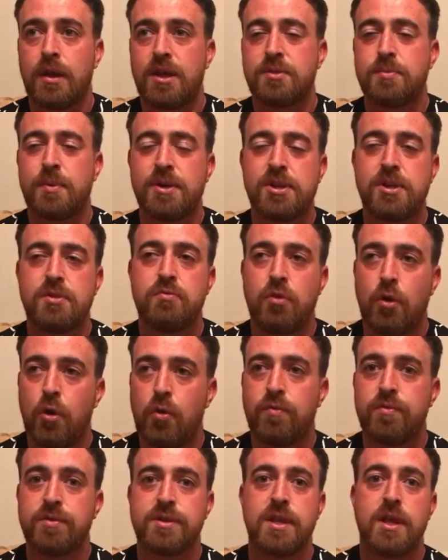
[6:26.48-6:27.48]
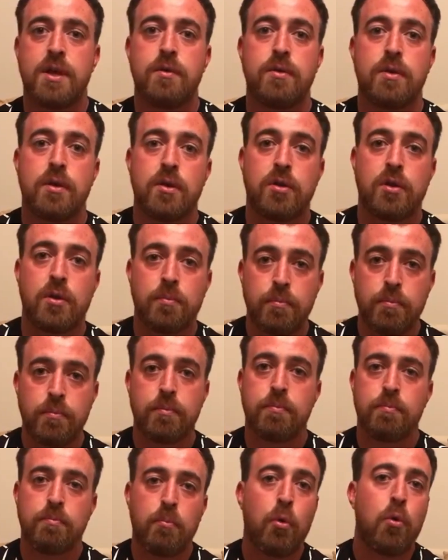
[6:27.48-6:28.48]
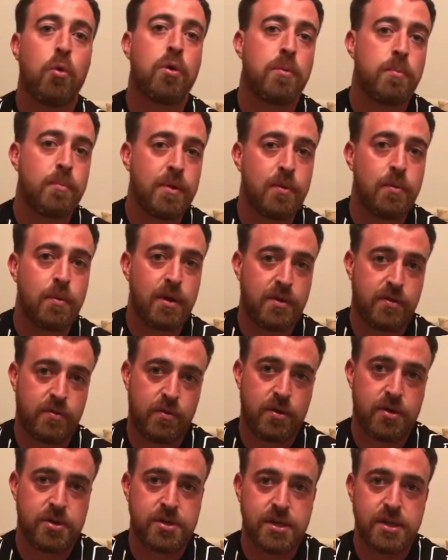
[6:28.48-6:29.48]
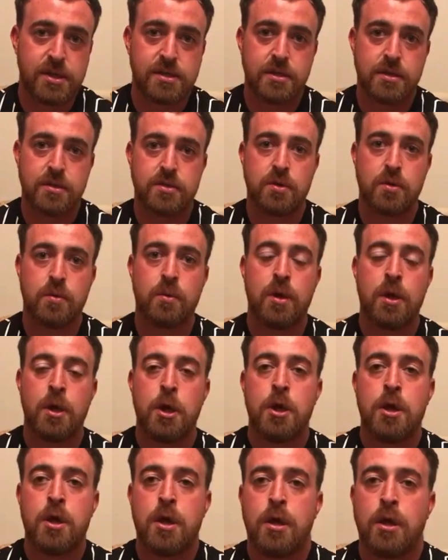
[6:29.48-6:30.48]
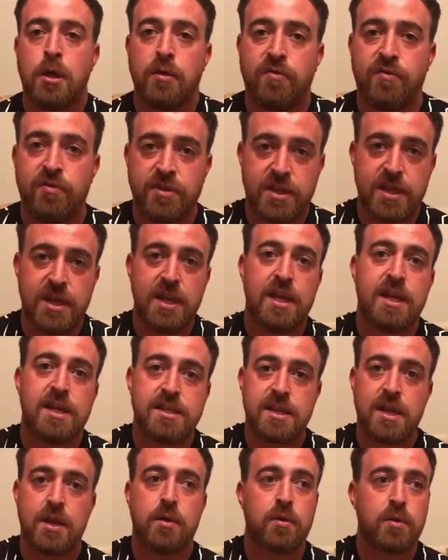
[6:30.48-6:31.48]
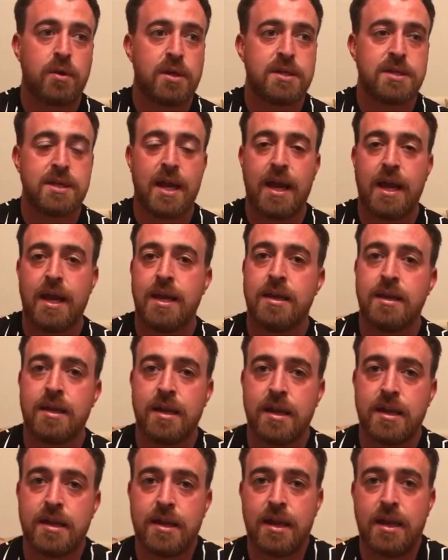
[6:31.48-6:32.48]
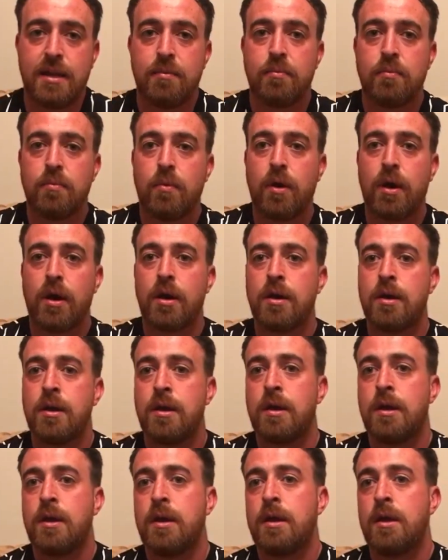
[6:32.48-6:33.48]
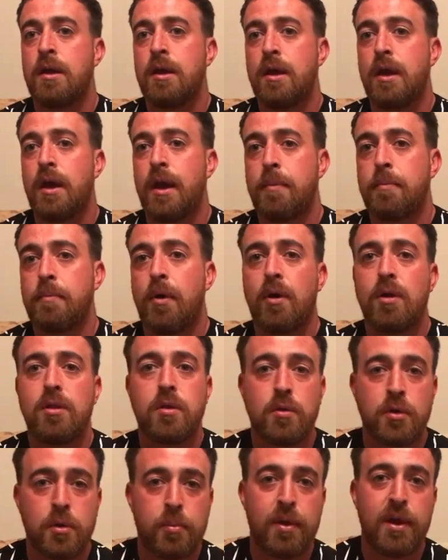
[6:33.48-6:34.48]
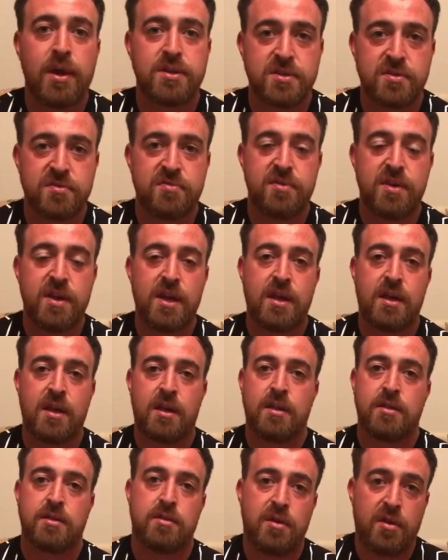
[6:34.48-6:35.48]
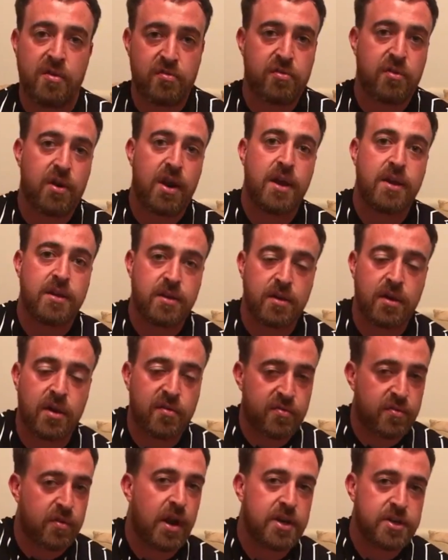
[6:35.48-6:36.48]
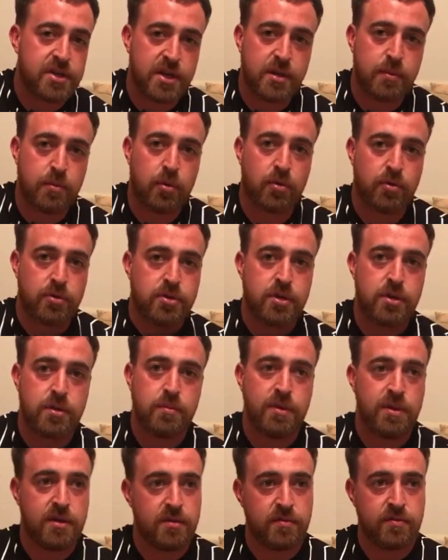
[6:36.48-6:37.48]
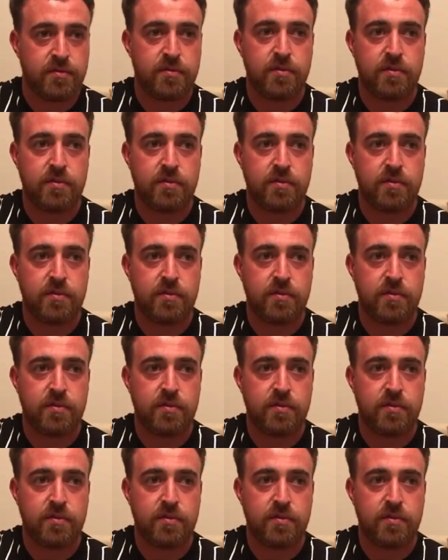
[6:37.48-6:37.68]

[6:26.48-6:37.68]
especially Rovers now, they're more than midway through the season, so fatigue is now going to set into the team where, um, although the players are fit, they're not fre- they're not fresh anymore. Do you know what I mean?